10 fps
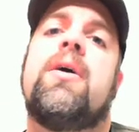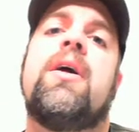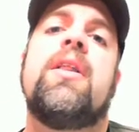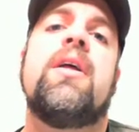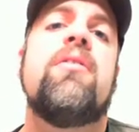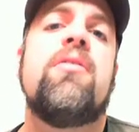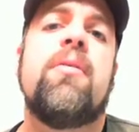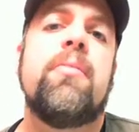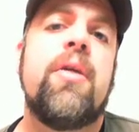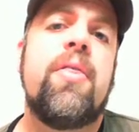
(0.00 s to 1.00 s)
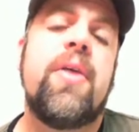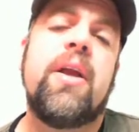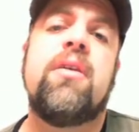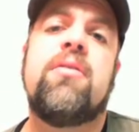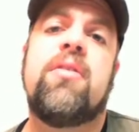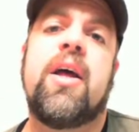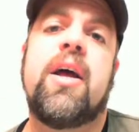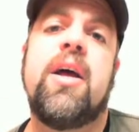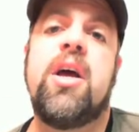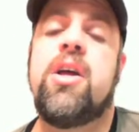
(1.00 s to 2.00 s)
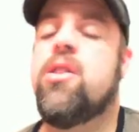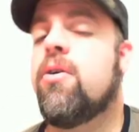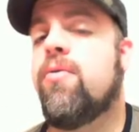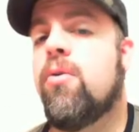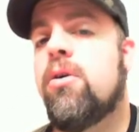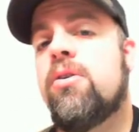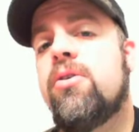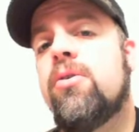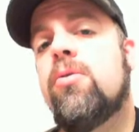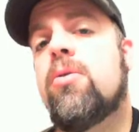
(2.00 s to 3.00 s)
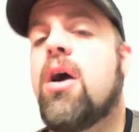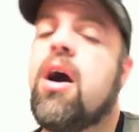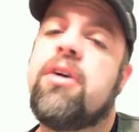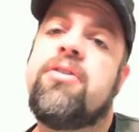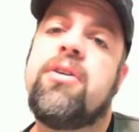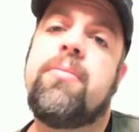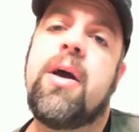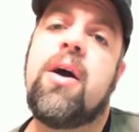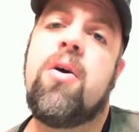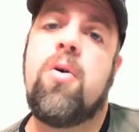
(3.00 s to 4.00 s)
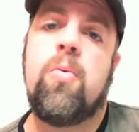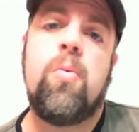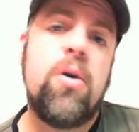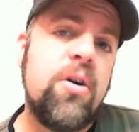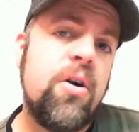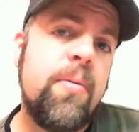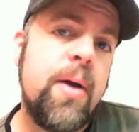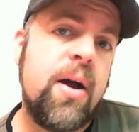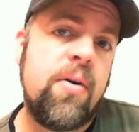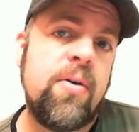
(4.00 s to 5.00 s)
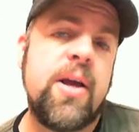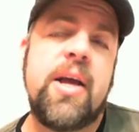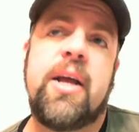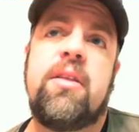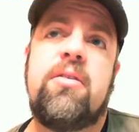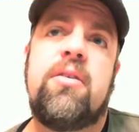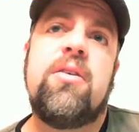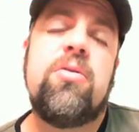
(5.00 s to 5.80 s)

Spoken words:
and then some of the things that to look forward to, caution about, wonder about. It's still